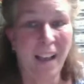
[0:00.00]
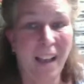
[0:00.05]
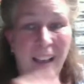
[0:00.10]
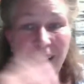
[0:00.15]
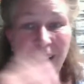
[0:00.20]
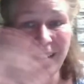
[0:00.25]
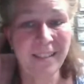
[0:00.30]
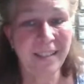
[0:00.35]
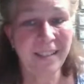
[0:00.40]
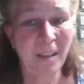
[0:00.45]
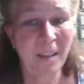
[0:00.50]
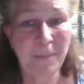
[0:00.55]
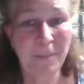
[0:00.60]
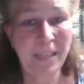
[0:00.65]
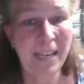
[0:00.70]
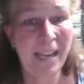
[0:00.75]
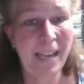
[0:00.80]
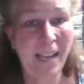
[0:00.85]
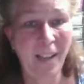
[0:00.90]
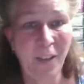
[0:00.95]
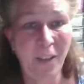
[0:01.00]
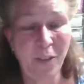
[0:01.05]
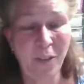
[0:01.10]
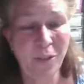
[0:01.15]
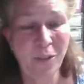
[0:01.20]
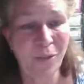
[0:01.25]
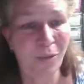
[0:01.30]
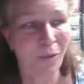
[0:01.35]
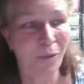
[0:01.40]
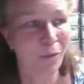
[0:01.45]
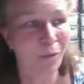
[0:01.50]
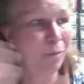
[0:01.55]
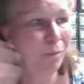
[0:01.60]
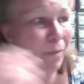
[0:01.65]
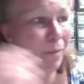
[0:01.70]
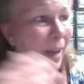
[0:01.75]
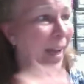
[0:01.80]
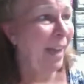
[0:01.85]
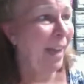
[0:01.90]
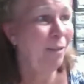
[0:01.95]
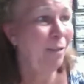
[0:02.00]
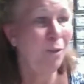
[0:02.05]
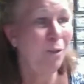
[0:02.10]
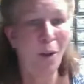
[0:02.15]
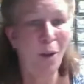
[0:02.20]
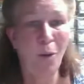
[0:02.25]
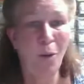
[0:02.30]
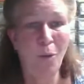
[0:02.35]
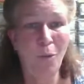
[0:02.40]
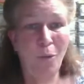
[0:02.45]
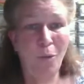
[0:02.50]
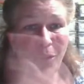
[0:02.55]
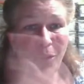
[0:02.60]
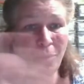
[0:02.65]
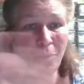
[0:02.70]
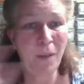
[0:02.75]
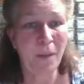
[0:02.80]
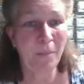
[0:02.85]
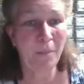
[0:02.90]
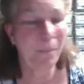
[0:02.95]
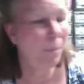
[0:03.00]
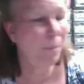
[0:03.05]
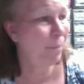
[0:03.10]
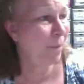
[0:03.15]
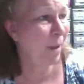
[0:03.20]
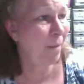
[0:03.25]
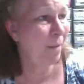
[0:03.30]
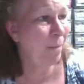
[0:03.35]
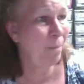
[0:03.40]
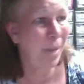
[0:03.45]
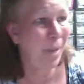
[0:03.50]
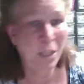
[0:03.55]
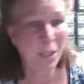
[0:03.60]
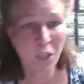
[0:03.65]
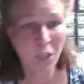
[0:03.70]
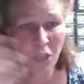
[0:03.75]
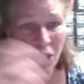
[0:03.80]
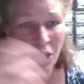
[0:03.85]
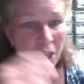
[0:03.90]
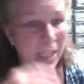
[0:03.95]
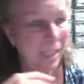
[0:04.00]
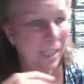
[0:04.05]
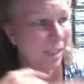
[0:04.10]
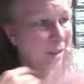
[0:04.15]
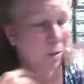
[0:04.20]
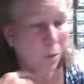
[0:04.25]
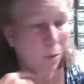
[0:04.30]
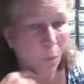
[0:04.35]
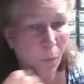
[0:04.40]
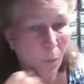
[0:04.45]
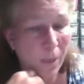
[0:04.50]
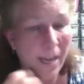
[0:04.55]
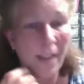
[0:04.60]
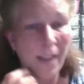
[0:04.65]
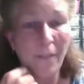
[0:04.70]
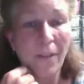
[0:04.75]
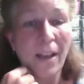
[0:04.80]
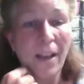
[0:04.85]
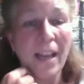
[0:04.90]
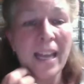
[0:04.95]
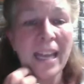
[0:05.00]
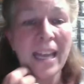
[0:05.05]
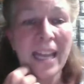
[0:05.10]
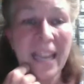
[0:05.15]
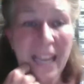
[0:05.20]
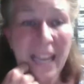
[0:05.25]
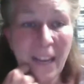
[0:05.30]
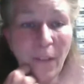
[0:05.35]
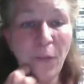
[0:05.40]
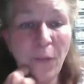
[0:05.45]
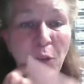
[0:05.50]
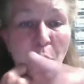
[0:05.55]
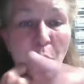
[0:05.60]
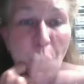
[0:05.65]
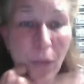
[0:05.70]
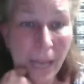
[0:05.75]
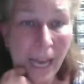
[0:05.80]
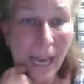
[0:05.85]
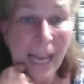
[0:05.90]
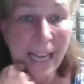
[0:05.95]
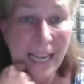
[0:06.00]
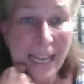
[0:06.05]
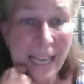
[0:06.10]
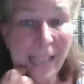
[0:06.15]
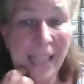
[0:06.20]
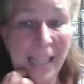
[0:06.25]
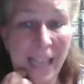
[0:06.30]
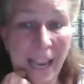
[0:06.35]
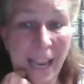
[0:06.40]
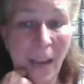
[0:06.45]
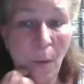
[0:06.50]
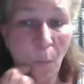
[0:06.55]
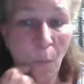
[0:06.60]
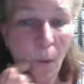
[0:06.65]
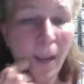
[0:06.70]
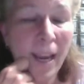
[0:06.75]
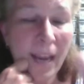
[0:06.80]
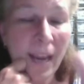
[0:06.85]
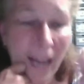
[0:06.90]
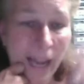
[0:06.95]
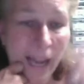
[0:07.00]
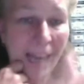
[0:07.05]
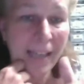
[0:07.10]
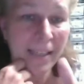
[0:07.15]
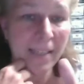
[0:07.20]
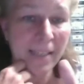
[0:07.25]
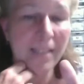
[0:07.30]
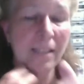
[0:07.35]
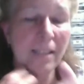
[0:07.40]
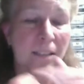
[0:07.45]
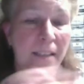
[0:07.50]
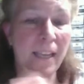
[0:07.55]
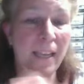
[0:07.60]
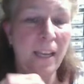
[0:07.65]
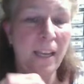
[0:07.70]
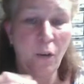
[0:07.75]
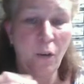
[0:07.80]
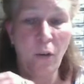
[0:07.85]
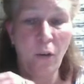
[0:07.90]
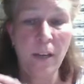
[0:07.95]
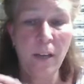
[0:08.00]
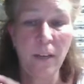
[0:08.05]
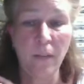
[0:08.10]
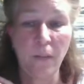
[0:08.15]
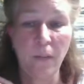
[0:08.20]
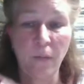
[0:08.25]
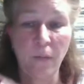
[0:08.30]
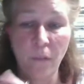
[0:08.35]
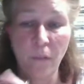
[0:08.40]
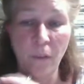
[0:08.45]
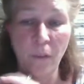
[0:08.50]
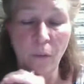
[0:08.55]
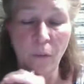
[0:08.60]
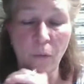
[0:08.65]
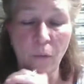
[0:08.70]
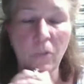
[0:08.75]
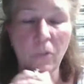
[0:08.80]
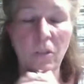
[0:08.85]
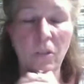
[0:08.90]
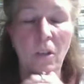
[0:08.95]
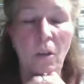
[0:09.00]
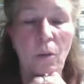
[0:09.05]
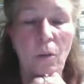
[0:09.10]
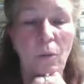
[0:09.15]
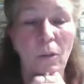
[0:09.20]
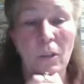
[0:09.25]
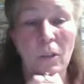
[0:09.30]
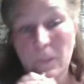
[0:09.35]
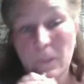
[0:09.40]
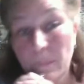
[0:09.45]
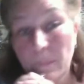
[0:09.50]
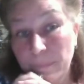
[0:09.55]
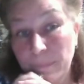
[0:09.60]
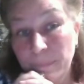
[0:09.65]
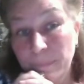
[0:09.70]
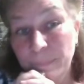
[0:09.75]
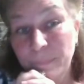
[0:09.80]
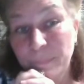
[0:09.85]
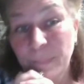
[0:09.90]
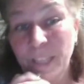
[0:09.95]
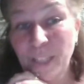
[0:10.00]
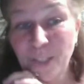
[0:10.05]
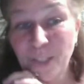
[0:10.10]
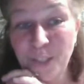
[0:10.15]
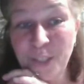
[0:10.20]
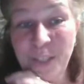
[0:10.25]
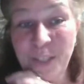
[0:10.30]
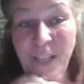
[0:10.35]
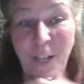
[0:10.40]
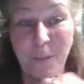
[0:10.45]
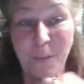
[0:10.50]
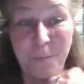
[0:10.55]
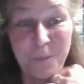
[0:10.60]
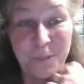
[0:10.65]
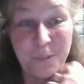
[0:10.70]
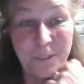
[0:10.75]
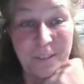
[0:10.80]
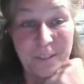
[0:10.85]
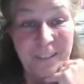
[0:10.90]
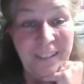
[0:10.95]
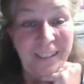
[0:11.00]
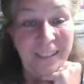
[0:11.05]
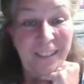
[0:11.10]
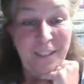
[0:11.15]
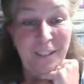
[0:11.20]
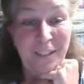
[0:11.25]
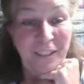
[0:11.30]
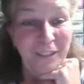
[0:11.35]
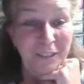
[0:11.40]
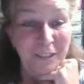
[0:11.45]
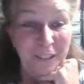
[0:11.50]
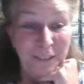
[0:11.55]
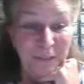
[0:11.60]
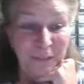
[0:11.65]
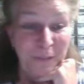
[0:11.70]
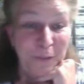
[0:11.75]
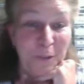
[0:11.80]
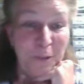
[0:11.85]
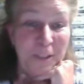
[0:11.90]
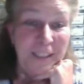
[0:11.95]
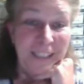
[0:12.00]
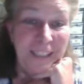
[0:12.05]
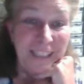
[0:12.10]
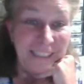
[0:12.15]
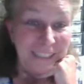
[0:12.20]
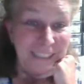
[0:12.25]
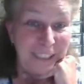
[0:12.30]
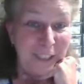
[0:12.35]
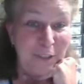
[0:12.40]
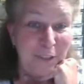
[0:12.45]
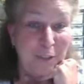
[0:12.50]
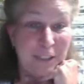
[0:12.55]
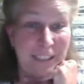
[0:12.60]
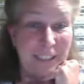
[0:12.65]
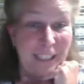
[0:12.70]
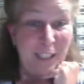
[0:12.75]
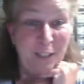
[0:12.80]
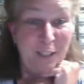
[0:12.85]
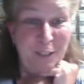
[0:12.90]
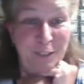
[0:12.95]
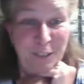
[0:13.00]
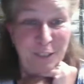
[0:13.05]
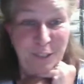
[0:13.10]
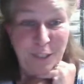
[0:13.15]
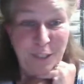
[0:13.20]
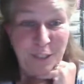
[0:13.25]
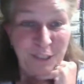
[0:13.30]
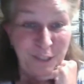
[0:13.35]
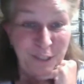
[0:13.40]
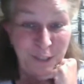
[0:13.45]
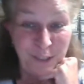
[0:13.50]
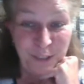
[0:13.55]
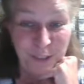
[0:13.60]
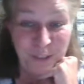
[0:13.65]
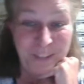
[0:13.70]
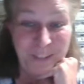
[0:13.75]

something else, or I don't know, a bed sheets or whatever, if you got in that way, I still get credit for those. So it just helps. 4 cents here and there is just good.